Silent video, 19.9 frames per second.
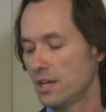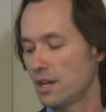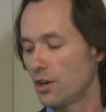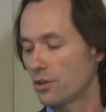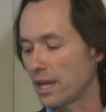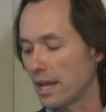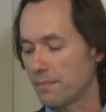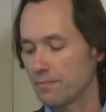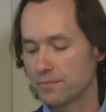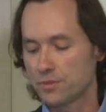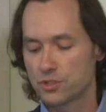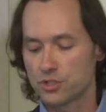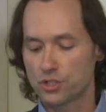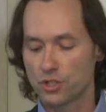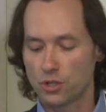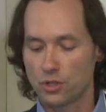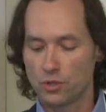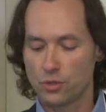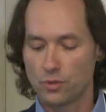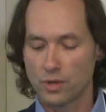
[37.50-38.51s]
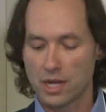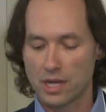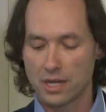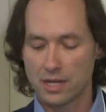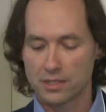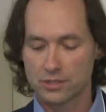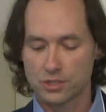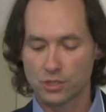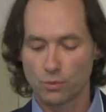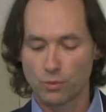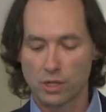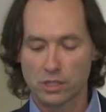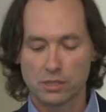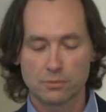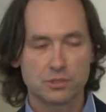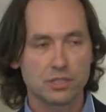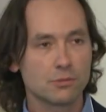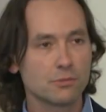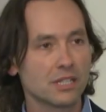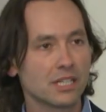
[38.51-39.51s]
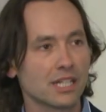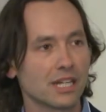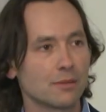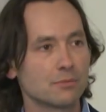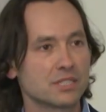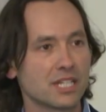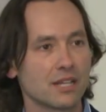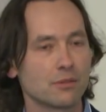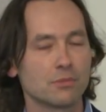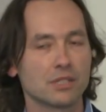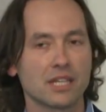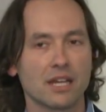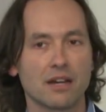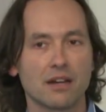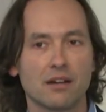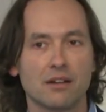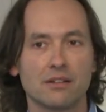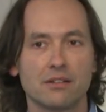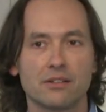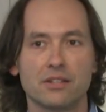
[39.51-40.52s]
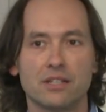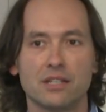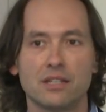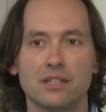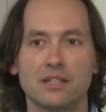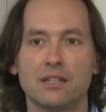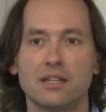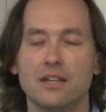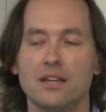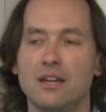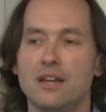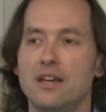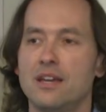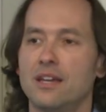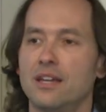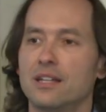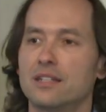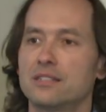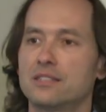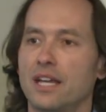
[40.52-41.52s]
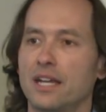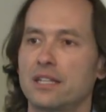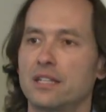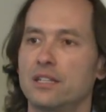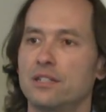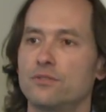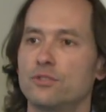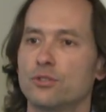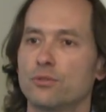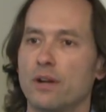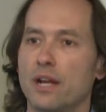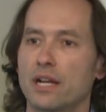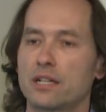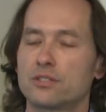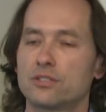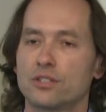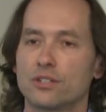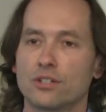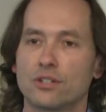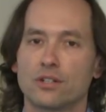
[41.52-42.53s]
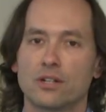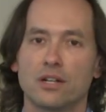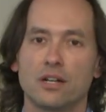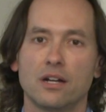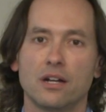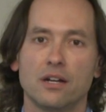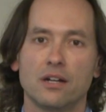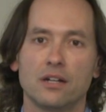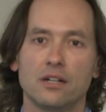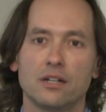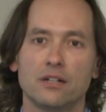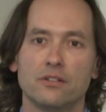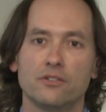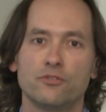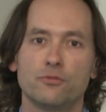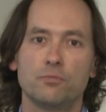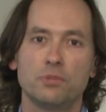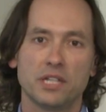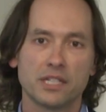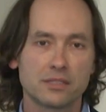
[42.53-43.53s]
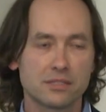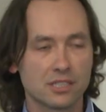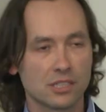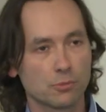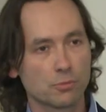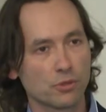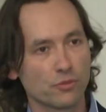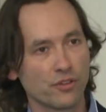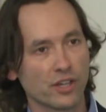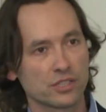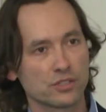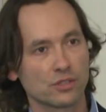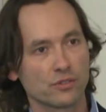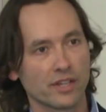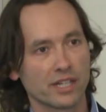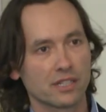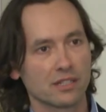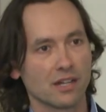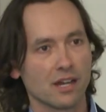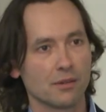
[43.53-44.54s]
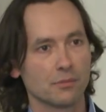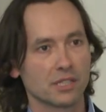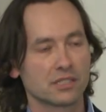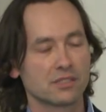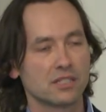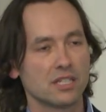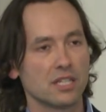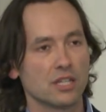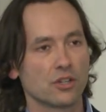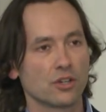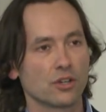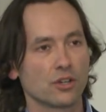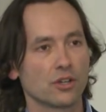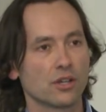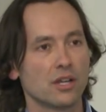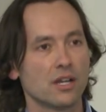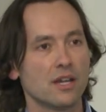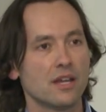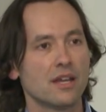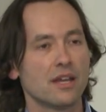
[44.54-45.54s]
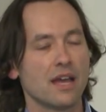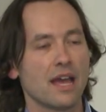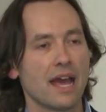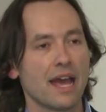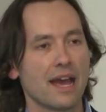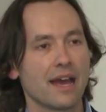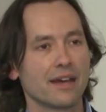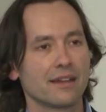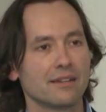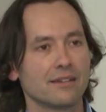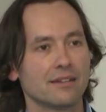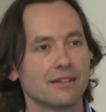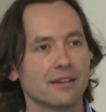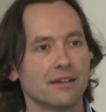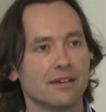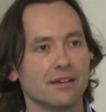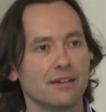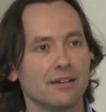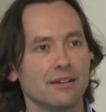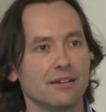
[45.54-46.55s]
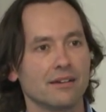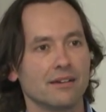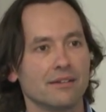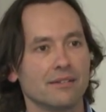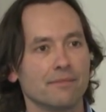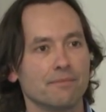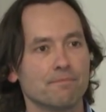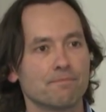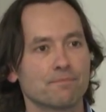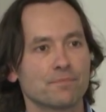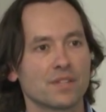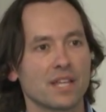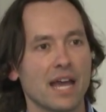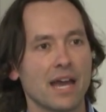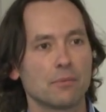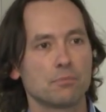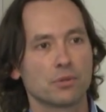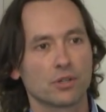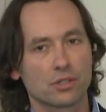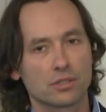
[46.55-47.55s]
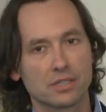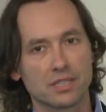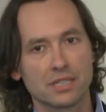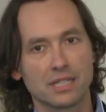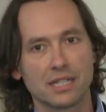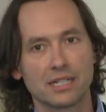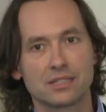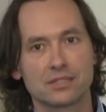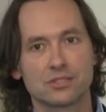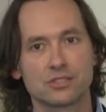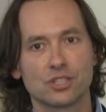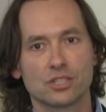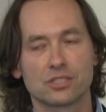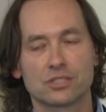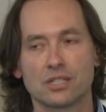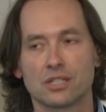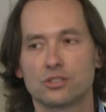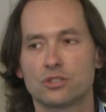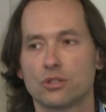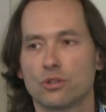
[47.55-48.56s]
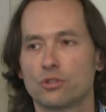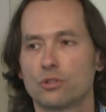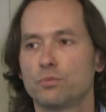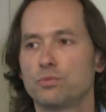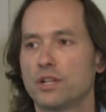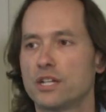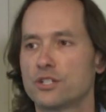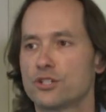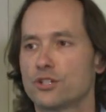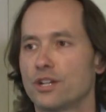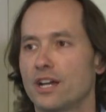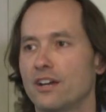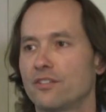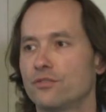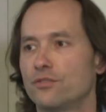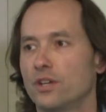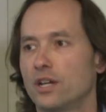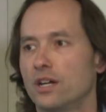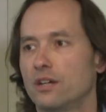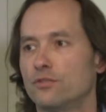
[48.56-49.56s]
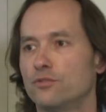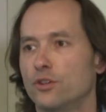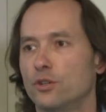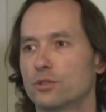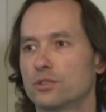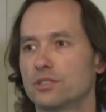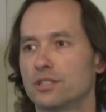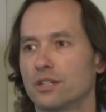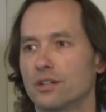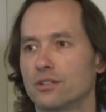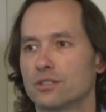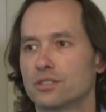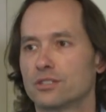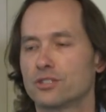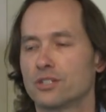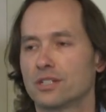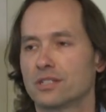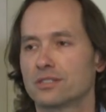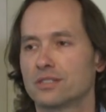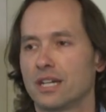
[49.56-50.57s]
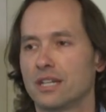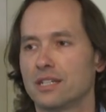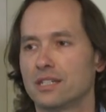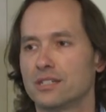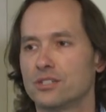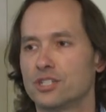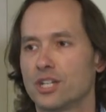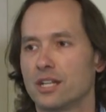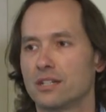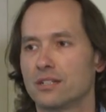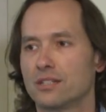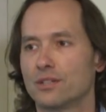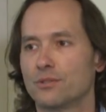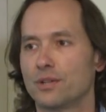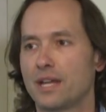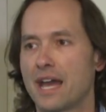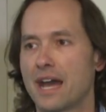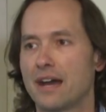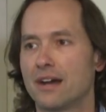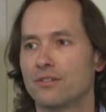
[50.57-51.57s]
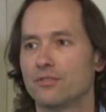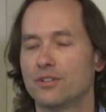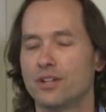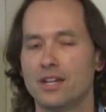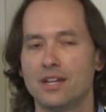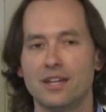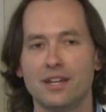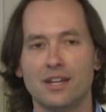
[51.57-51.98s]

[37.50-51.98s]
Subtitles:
Okay, so welcome to the meeting. I'm Ted Miguel, the Executive Director of BITS and a Professor of Economics here at Berkeley. It's just a total pleasure to have folks here. It's such an exciting agenda that we have